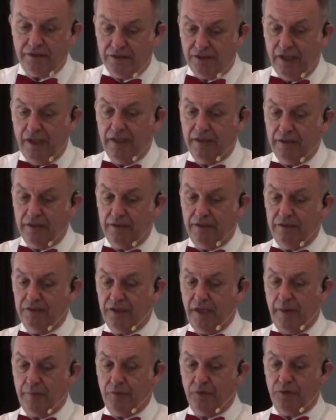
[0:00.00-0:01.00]
as Satan
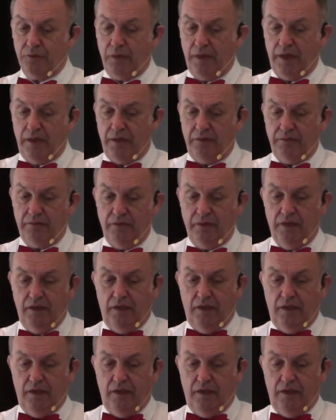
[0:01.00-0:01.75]
in chapter 12.